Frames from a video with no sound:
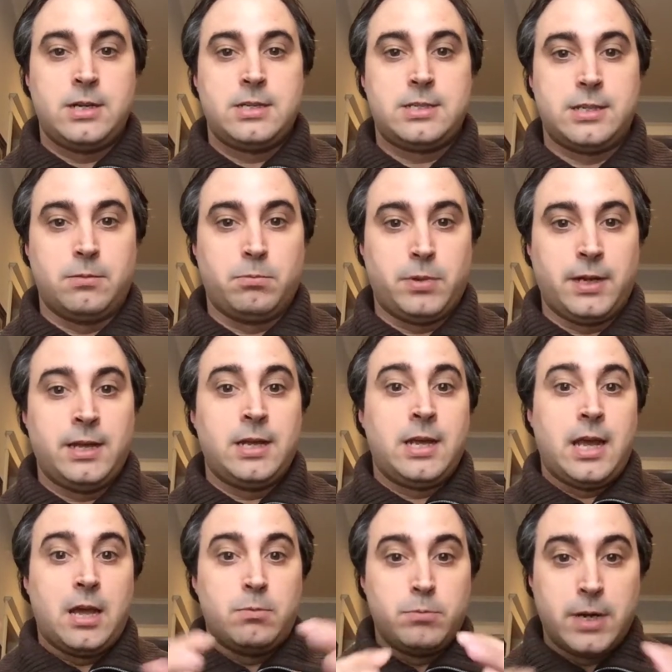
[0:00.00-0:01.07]
simply
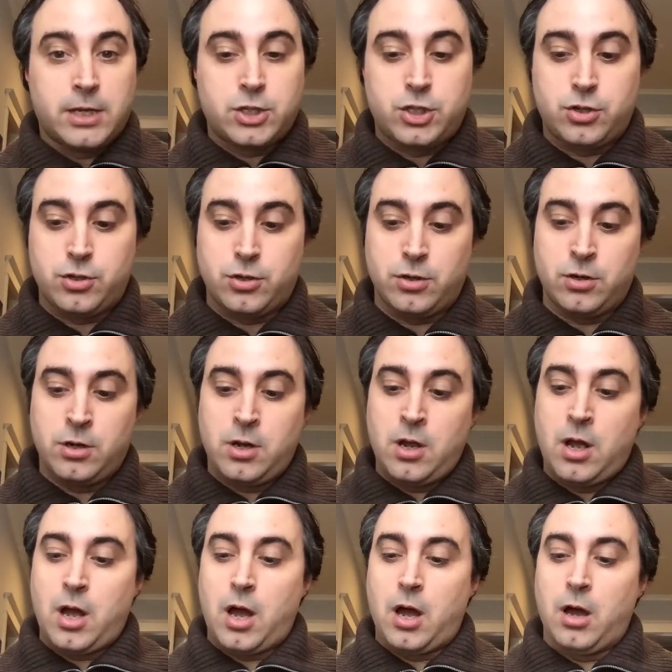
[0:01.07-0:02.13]
a mixture
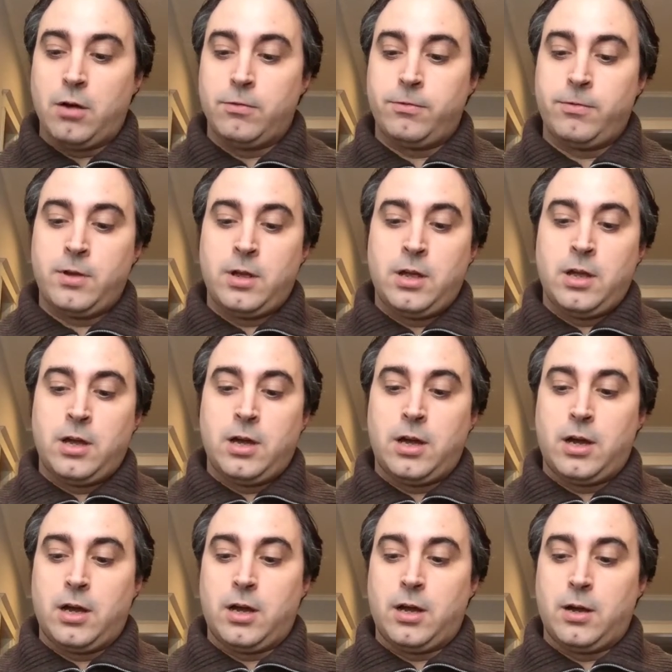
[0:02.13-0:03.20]
of
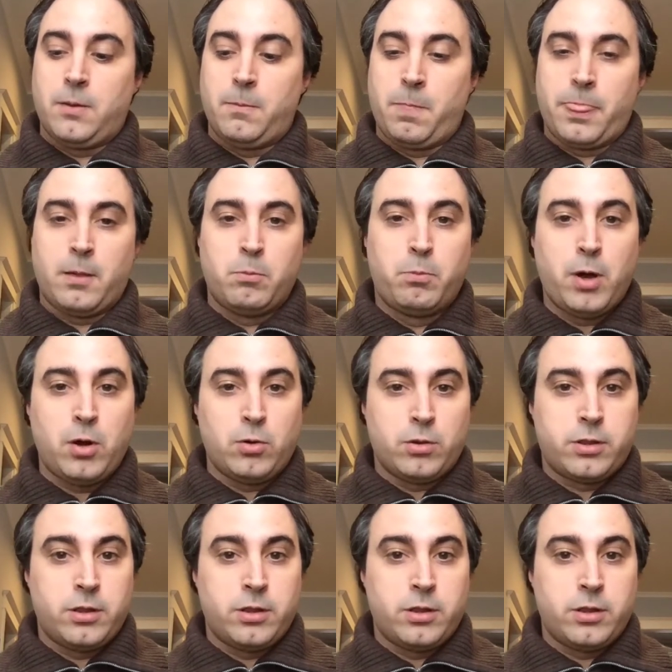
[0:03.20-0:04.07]
both.